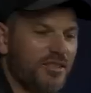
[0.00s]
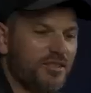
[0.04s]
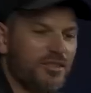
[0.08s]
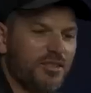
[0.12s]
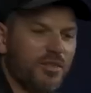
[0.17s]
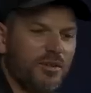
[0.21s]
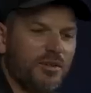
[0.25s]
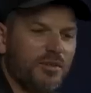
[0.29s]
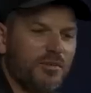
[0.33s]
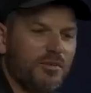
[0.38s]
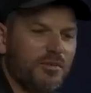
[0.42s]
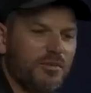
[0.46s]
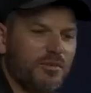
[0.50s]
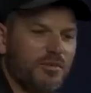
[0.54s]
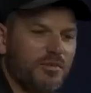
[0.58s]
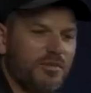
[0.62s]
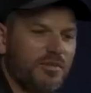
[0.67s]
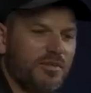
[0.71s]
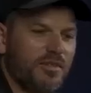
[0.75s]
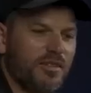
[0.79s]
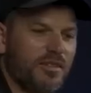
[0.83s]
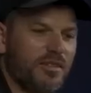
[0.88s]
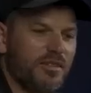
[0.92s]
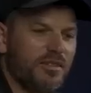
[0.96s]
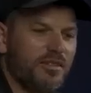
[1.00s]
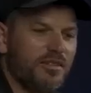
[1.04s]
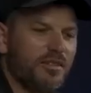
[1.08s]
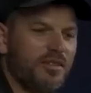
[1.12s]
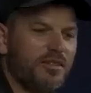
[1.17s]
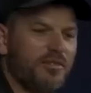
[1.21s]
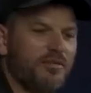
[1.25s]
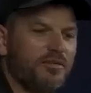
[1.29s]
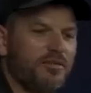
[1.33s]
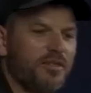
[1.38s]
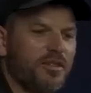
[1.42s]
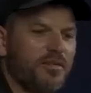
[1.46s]
So this, you
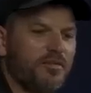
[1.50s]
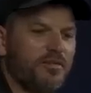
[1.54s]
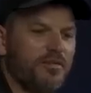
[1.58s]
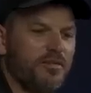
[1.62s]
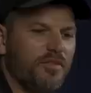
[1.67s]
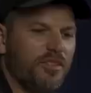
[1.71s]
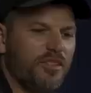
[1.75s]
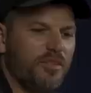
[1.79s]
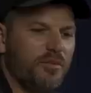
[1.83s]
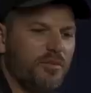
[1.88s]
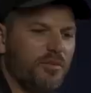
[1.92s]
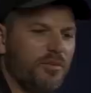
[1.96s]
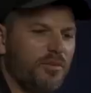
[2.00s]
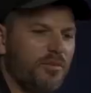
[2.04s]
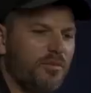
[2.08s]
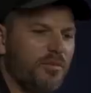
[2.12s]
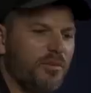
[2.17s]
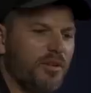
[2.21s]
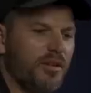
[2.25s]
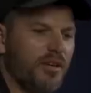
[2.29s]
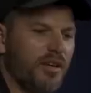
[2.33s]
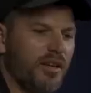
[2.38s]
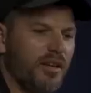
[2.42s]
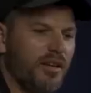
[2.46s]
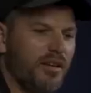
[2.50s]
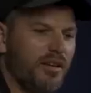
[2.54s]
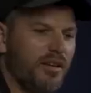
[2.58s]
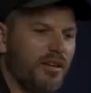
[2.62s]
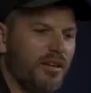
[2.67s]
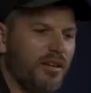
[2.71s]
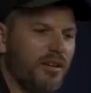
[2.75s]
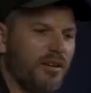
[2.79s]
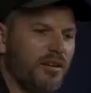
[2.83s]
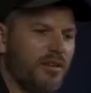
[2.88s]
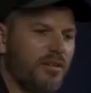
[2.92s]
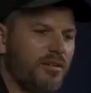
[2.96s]
know, front feeble,
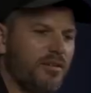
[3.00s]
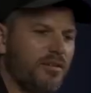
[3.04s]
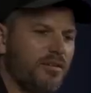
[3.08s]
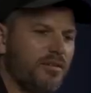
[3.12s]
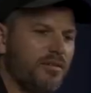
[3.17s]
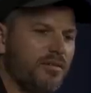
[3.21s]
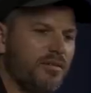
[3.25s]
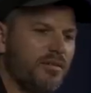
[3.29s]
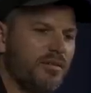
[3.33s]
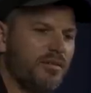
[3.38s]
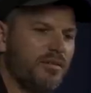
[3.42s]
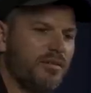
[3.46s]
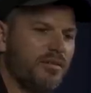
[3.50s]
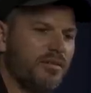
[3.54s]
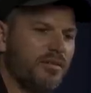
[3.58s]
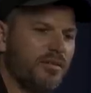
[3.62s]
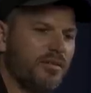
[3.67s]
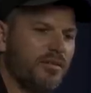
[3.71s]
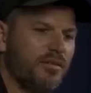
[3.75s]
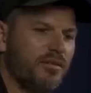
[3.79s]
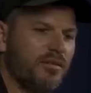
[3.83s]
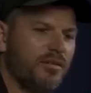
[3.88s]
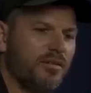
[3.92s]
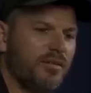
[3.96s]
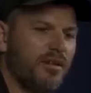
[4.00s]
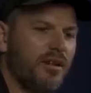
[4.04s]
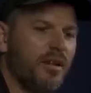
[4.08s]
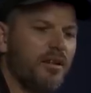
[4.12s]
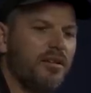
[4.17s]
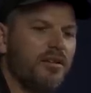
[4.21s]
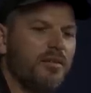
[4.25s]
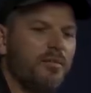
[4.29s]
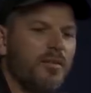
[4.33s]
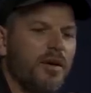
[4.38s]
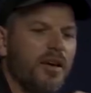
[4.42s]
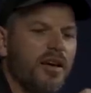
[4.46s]
180 out, you know.
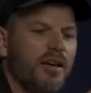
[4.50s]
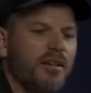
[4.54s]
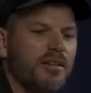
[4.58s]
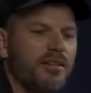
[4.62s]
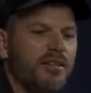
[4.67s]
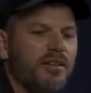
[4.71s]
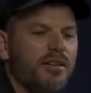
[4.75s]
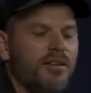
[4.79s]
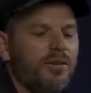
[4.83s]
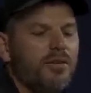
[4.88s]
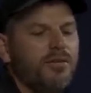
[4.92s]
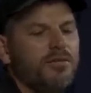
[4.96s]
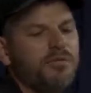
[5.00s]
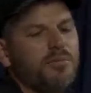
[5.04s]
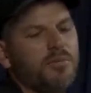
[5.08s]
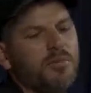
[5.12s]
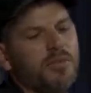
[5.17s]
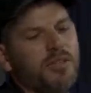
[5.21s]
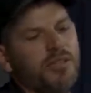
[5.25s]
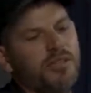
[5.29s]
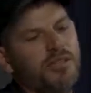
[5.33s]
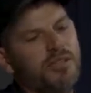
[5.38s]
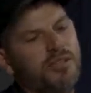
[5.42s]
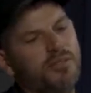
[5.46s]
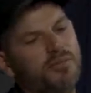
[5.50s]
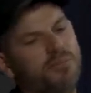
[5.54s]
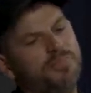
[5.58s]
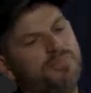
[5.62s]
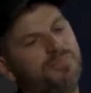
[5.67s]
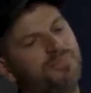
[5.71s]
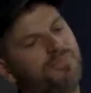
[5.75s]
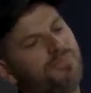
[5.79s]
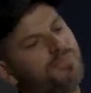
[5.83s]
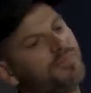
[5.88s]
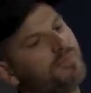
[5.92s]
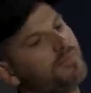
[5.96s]
Nollie back nose blunt.
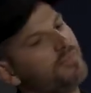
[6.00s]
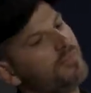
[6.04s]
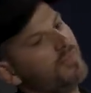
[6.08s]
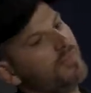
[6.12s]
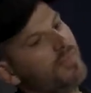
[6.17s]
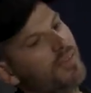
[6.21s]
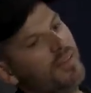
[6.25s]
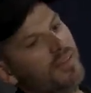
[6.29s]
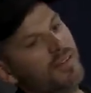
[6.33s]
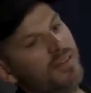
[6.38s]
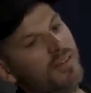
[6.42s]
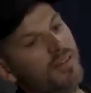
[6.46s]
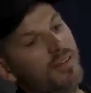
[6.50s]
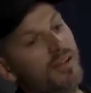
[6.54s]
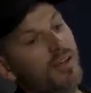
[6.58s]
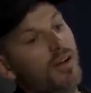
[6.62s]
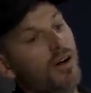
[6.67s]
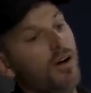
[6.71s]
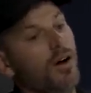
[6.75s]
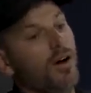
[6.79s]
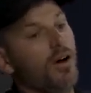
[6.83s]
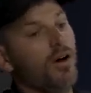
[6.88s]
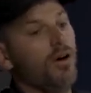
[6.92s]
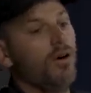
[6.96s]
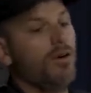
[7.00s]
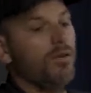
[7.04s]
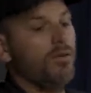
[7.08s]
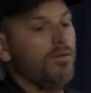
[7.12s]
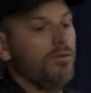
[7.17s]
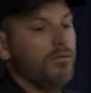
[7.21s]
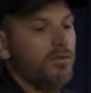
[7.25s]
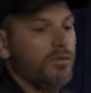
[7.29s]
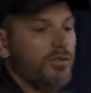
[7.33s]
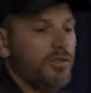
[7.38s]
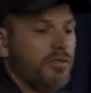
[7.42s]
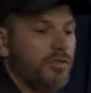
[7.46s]

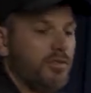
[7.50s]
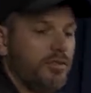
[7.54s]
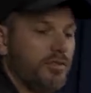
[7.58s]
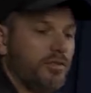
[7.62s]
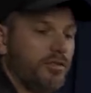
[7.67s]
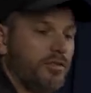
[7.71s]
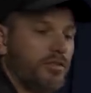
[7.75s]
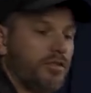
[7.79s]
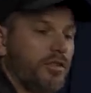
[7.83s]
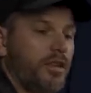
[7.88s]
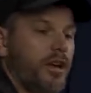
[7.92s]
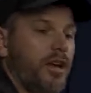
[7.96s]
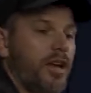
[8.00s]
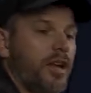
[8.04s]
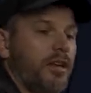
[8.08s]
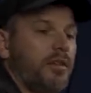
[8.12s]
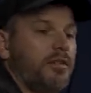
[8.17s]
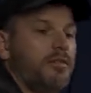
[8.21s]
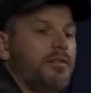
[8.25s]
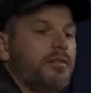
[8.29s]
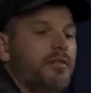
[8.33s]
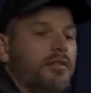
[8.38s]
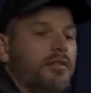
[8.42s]
Holy shit.